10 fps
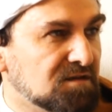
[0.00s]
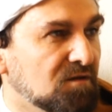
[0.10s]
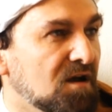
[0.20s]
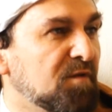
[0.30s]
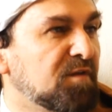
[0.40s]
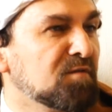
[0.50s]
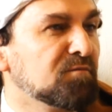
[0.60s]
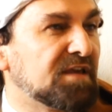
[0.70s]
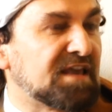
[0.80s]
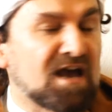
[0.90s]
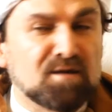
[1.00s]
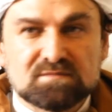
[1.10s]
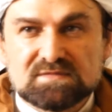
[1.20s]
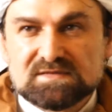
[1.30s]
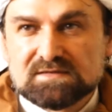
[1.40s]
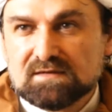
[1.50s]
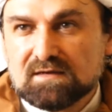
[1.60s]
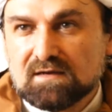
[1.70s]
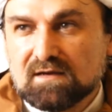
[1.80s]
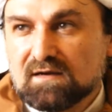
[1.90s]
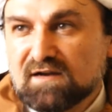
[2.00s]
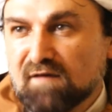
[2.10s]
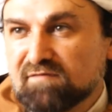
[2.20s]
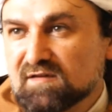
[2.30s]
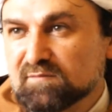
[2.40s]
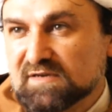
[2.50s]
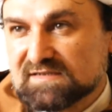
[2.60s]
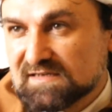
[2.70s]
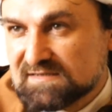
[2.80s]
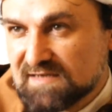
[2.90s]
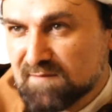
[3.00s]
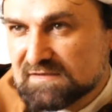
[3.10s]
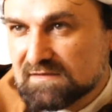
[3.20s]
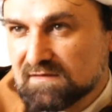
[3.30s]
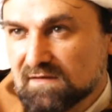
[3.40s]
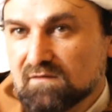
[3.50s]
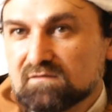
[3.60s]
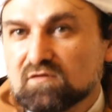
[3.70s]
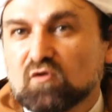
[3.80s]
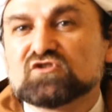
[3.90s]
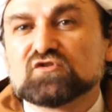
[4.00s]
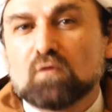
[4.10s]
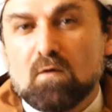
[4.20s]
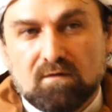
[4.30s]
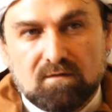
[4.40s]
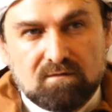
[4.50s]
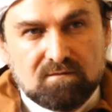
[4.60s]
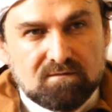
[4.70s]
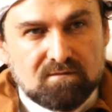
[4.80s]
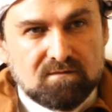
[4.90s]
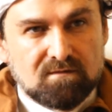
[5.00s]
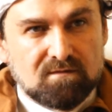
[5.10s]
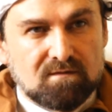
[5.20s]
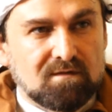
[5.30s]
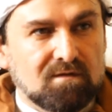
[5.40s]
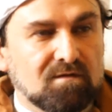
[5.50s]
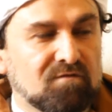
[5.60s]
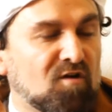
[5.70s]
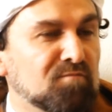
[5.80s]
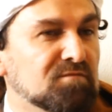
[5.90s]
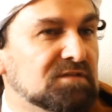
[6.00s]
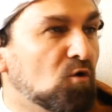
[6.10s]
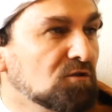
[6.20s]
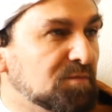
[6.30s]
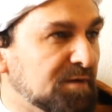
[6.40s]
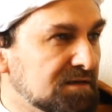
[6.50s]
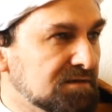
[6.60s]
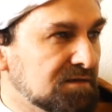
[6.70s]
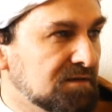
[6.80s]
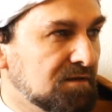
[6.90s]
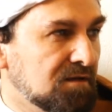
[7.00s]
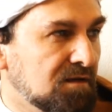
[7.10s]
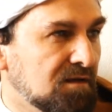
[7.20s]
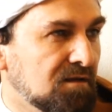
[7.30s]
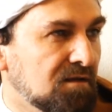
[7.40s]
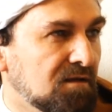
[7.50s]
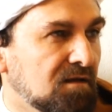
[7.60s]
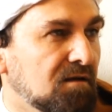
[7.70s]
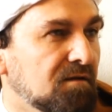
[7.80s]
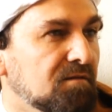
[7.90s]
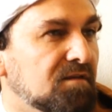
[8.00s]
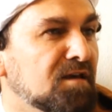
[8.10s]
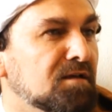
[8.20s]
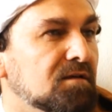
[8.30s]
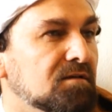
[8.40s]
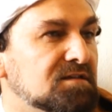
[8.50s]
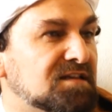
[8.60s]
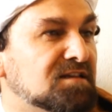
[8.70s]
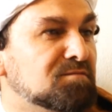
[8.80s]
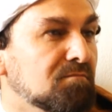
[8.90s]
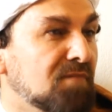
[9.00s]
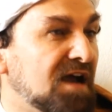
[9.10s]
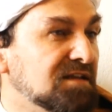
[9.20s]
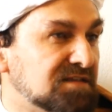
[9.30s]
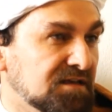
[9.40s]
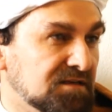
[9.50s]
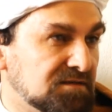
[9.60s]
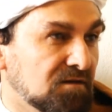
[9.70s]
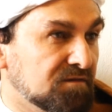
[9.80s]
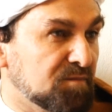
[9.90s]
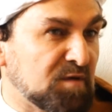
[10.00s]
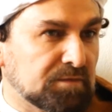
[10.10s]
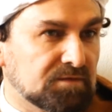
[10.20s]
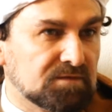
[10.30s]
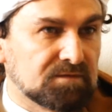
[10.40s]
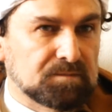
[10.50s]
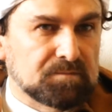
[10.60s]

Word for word: So everything becomes nothing but an attempt to control from the khutbahs the set mindset of the people